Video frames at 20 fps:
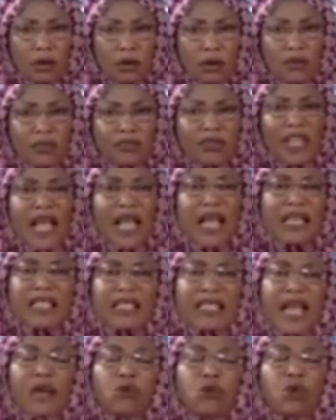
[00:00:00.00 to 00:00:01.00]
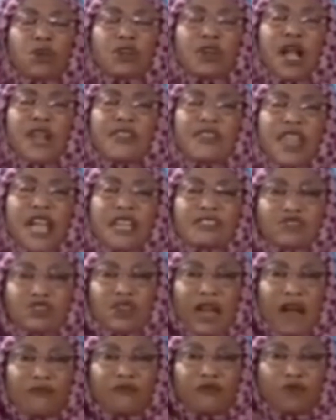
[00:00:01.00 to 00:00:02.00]
They should
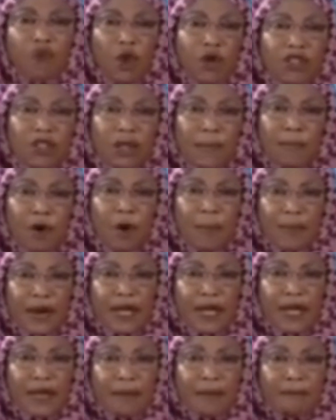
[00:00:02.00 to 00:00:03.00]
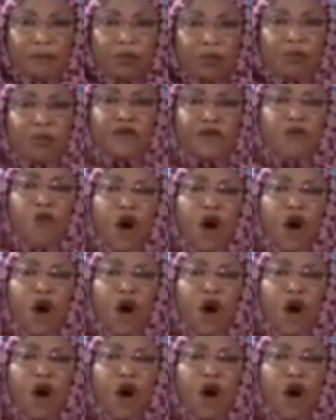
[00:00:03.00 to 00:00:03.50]
have told the public before